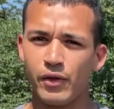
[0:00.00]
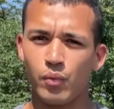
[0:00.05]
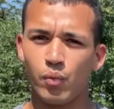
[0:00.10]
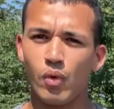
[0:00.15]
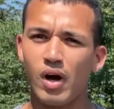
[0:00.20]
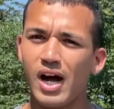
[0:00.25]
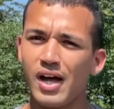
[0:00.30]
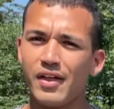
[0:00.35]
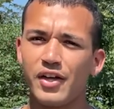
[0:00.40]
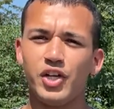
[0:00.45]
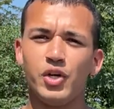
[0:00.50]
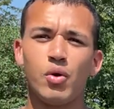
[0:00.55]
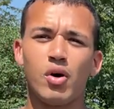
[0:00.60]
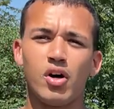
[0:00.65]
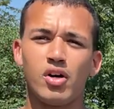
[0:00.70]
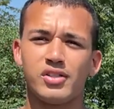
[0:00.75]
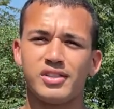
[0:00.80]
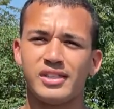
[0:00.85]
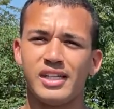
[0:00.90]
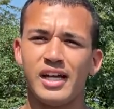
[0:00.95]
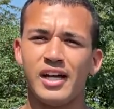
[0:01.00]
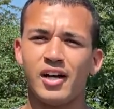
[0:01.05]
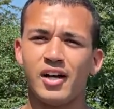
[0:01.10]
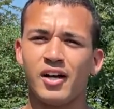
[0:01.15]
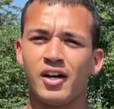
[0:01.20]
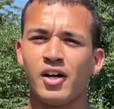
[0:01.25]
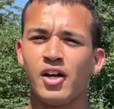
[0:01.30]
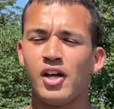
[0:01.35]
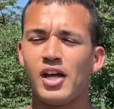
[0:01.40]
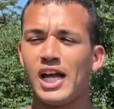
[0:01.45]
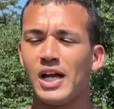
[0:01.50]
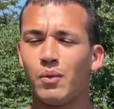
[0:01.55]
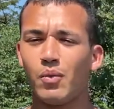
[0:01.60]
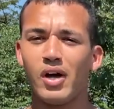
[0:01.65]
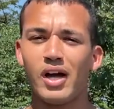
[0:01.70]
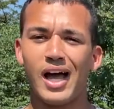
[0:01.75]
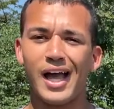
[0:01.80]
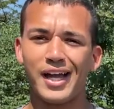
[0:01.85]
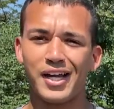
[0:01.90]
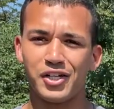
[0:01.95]
why that U-Haul is there and what
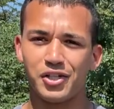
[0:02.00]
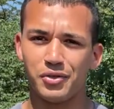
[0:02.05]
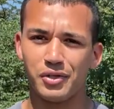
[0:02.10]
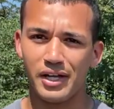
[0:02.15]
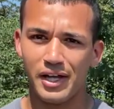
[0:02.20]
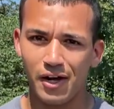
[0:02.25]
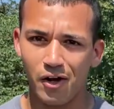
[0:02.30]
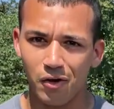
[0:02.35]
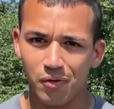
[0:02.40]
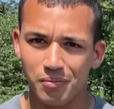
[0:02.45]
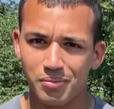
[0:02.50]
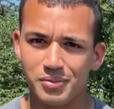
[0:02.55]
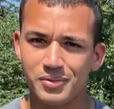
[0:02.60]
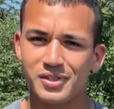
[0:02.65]
I can do to help.